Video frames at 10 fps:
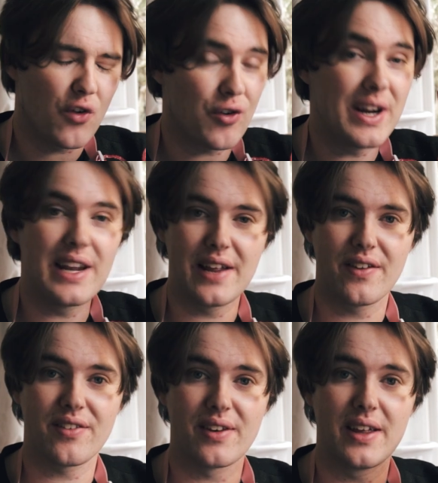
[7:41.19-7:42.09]
reading
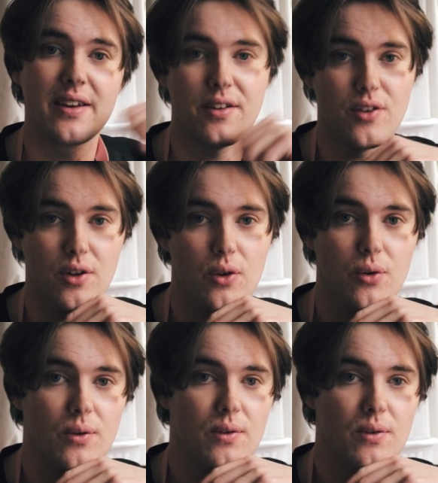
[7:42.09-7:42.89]
this letter to you.